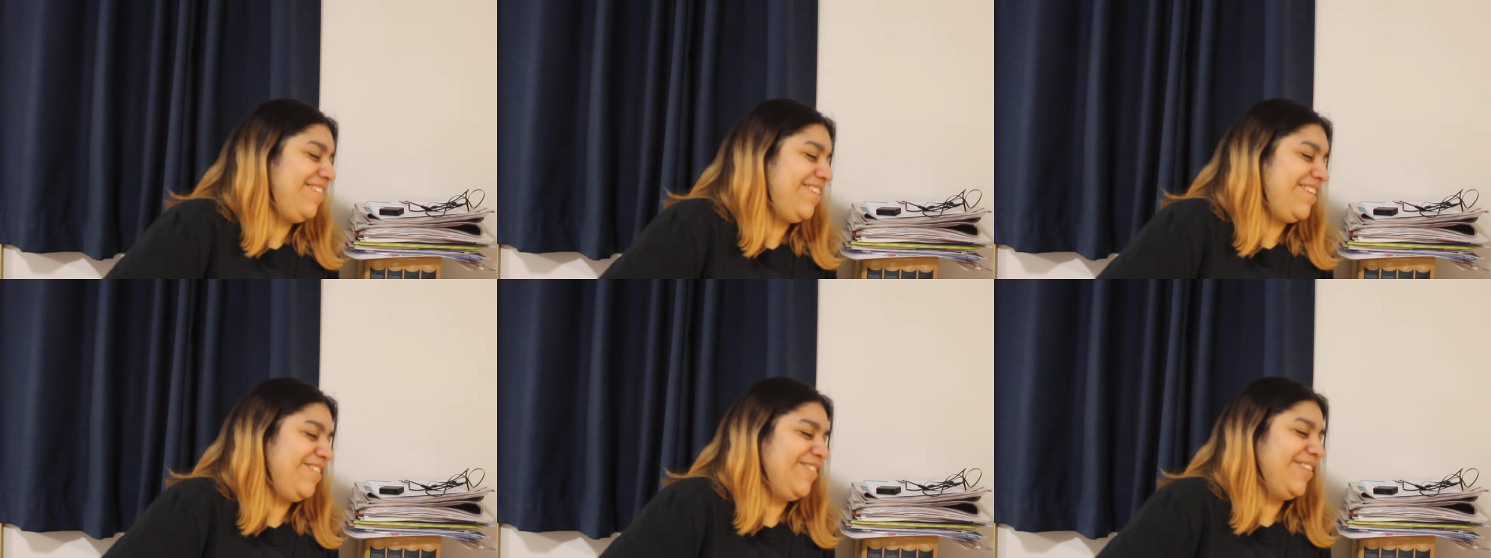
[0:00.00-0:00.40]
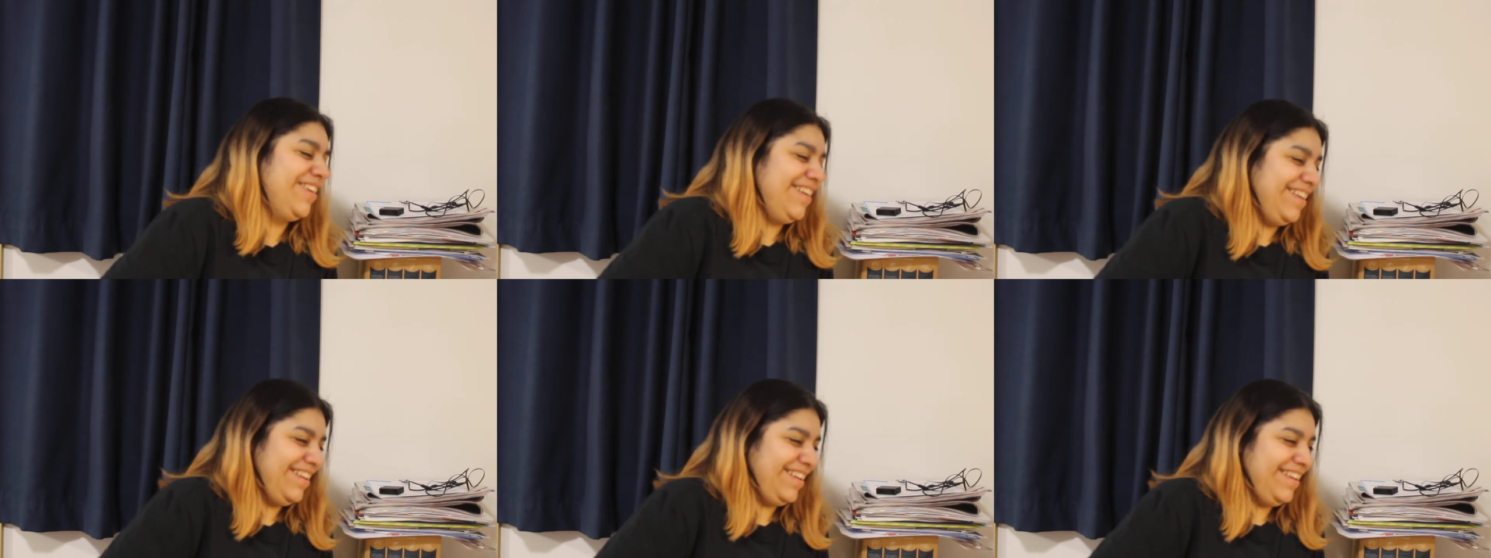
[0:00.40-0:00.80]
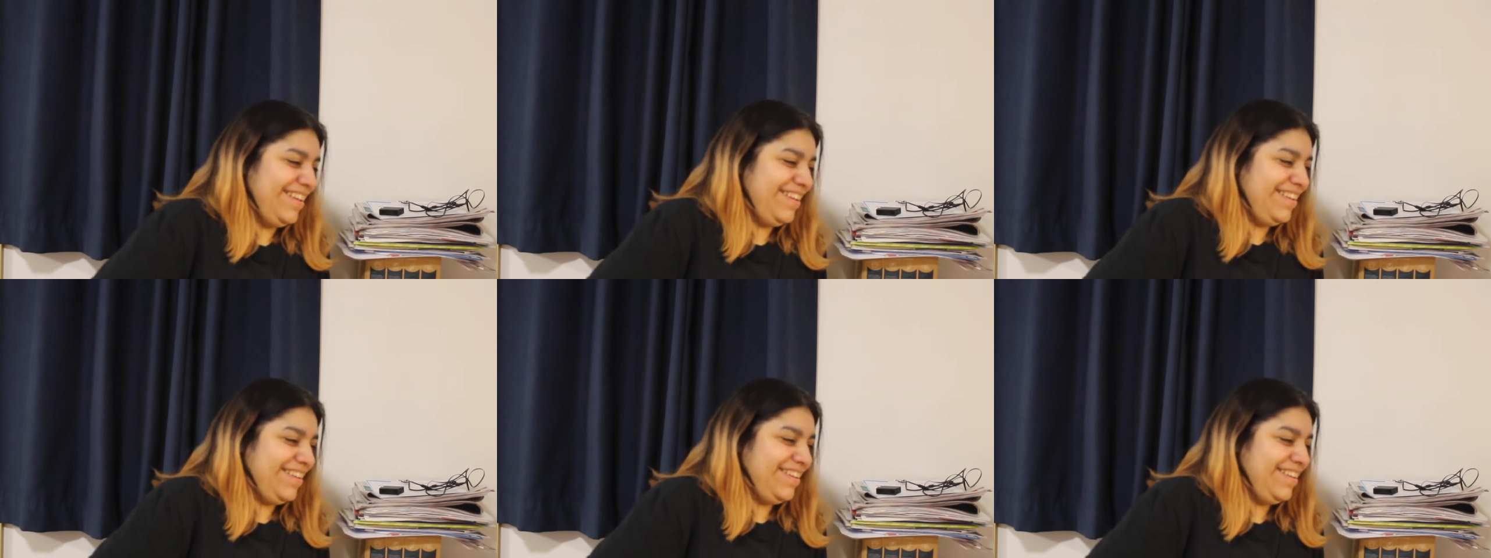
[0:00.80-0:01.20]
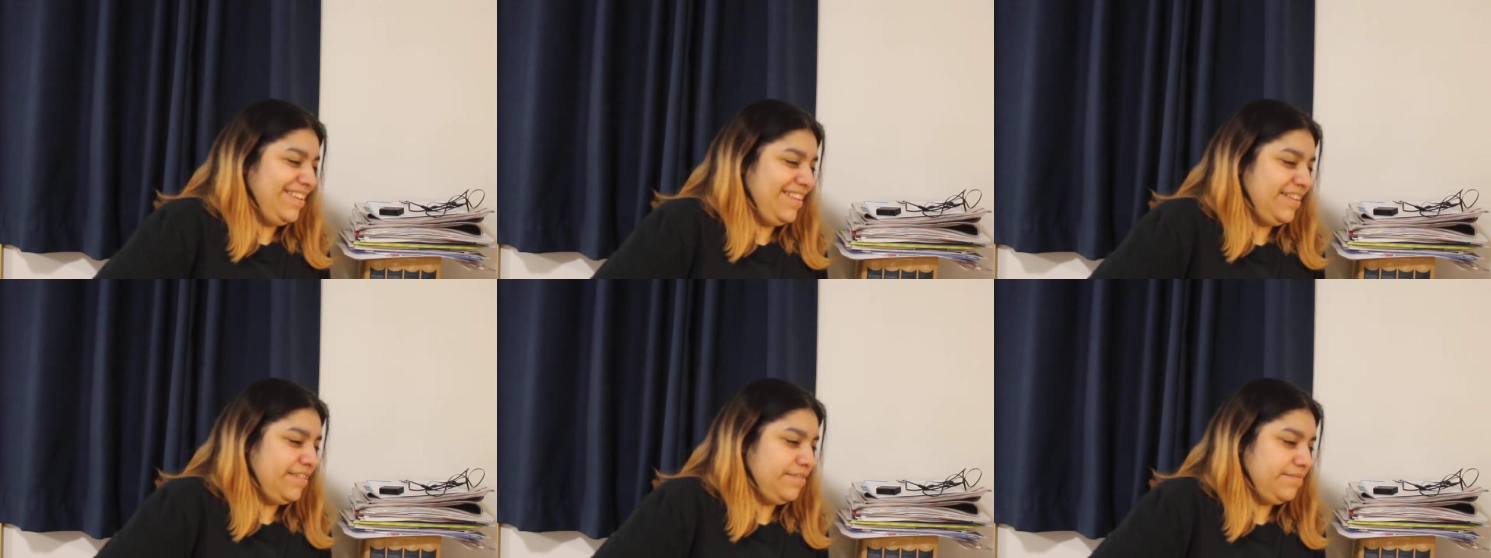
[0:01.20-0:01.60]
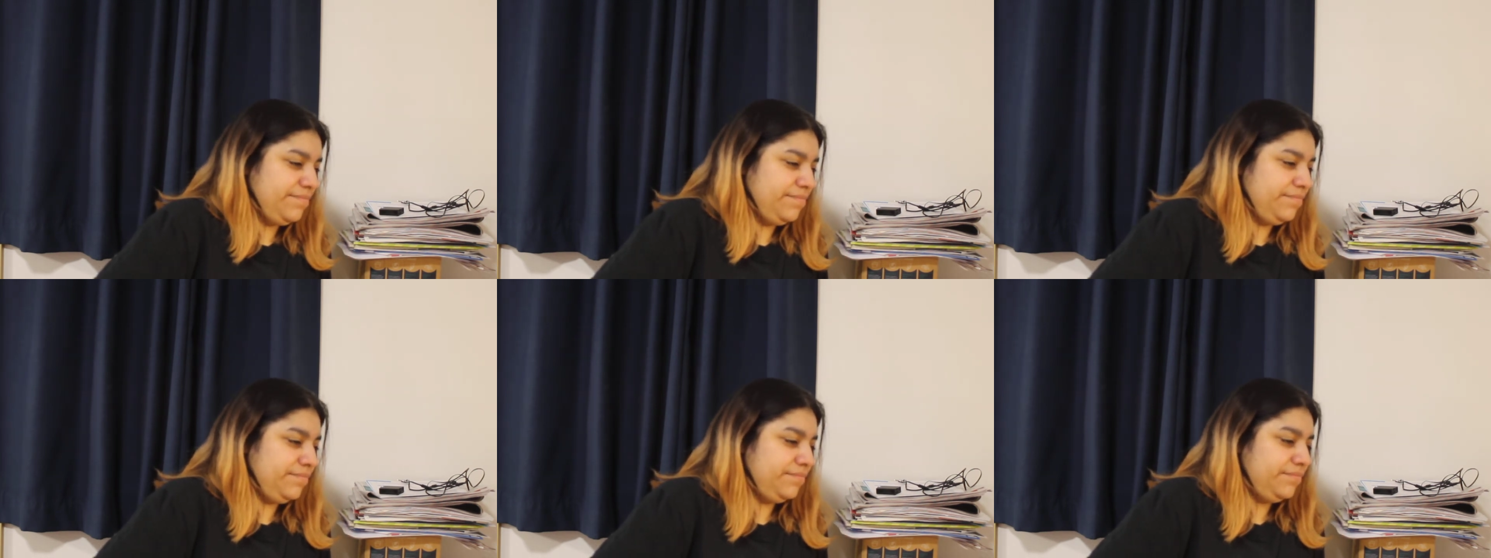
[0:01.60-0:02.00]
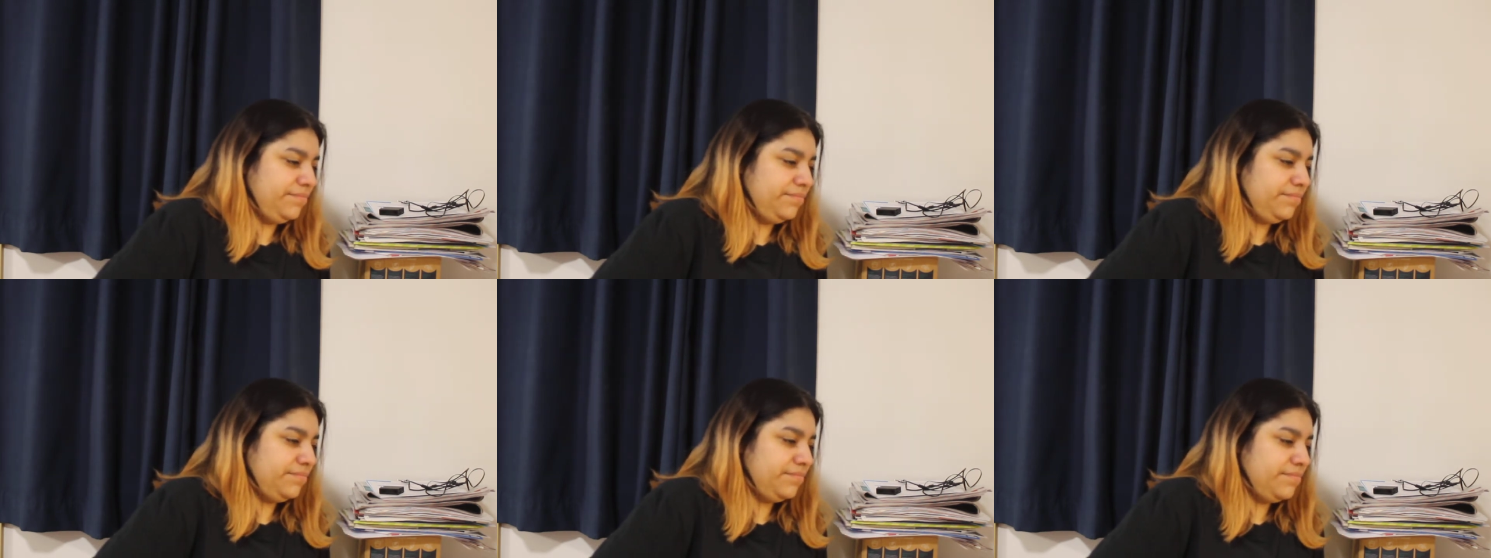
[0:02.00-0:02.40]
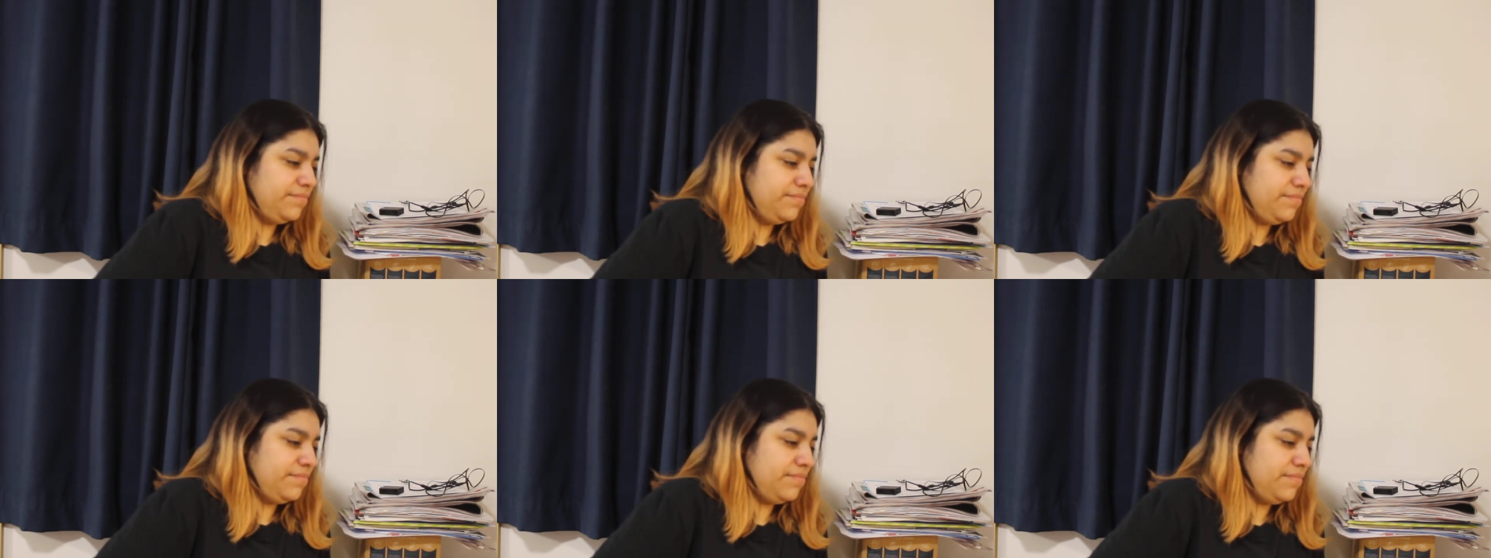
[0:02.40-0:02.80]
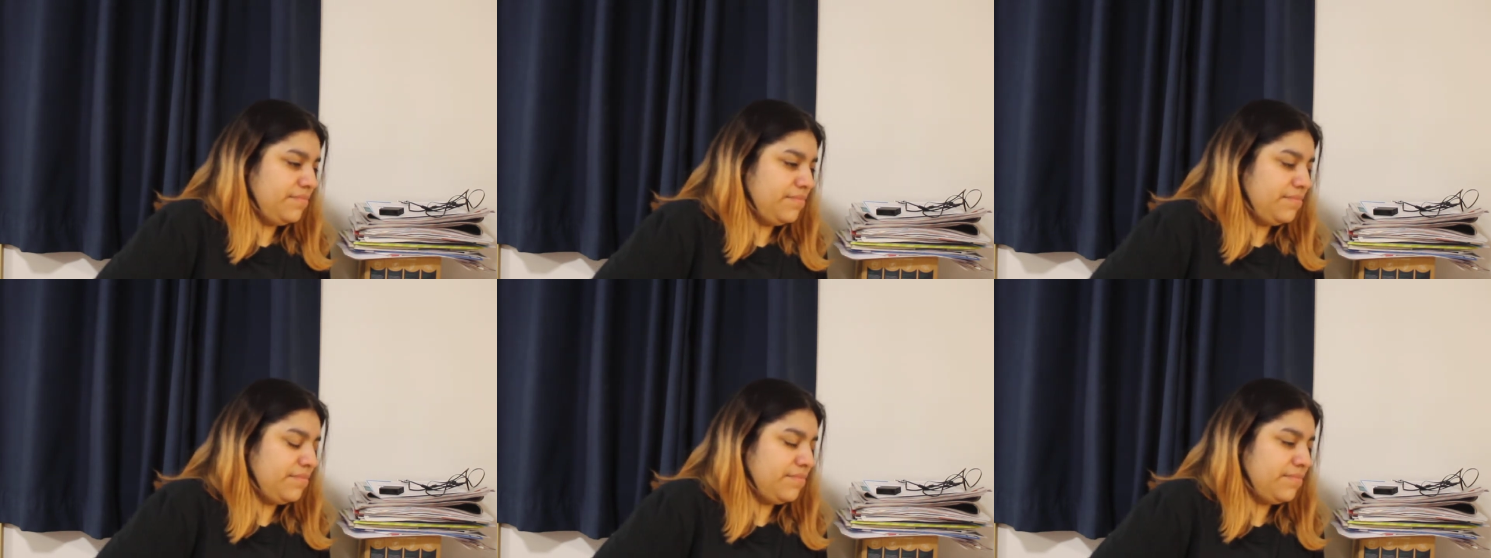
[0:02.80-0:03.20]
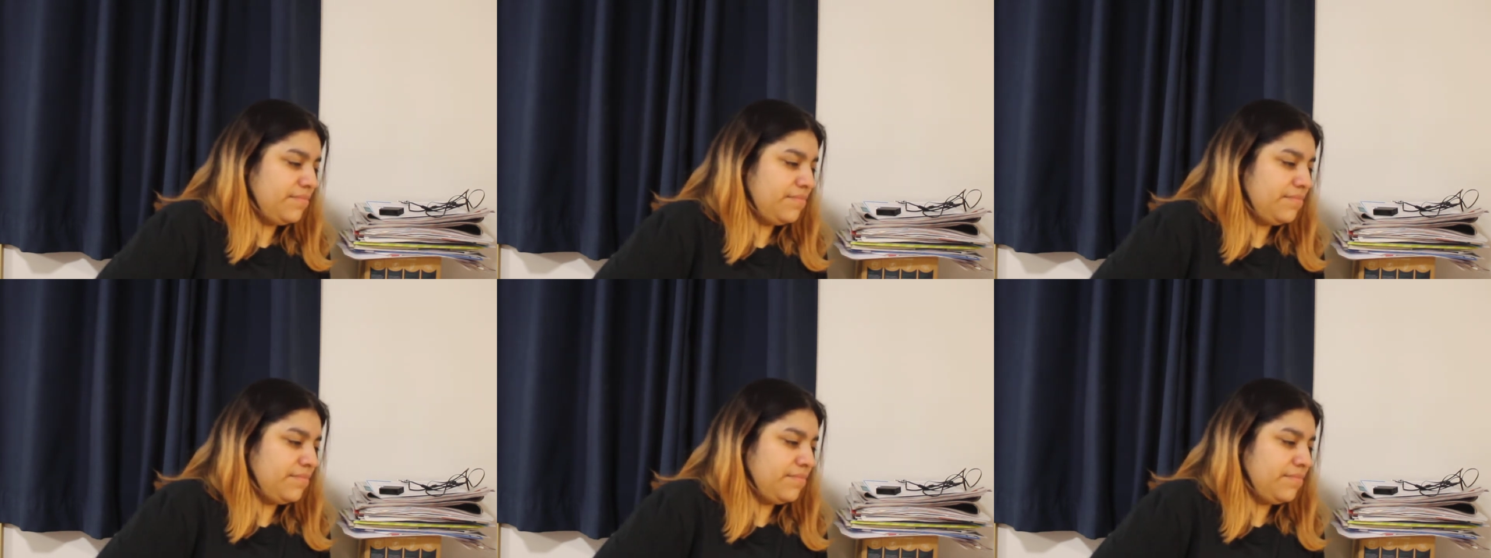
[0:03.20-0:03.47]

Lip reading: (no one is talking)